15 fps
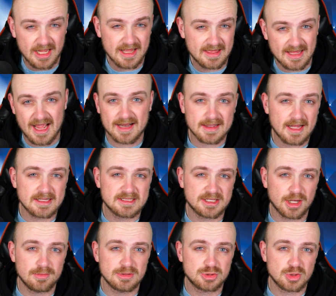in the
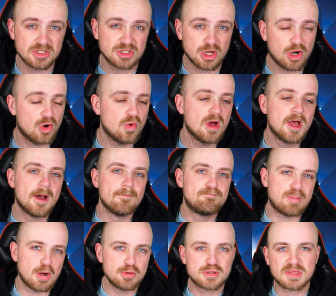Atletico Madrid goal,
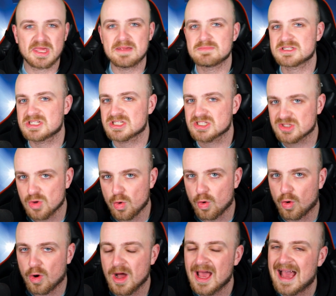both teams to
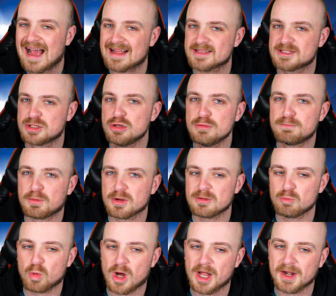score at
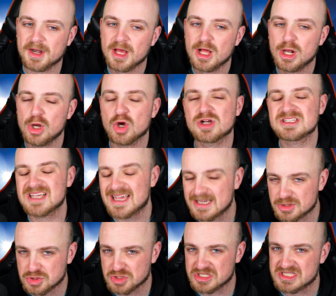2.1 looks
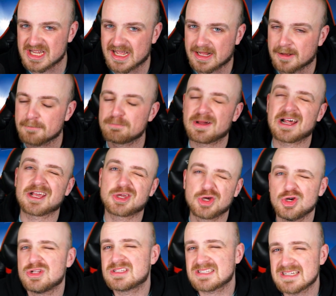interesting. But I
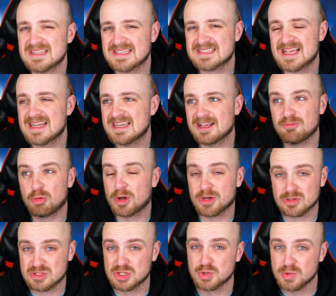could see this ending 1
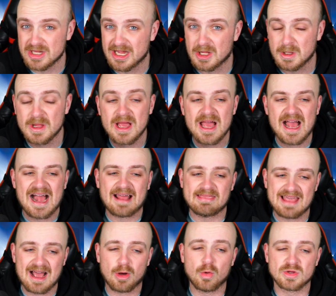or 2-0.
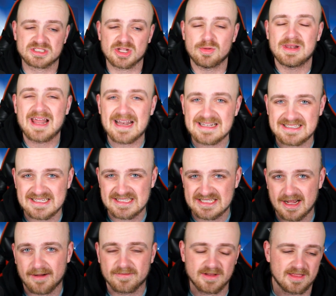And that also lends
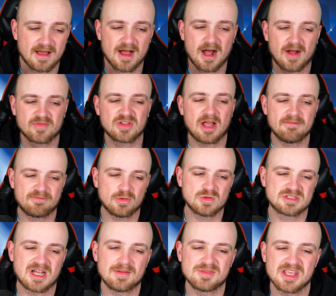itself to the halftime,
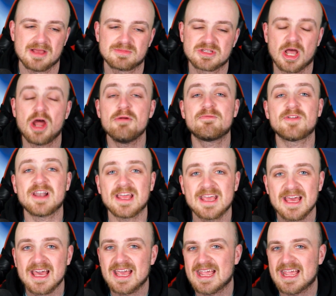full-time tip. So hopefully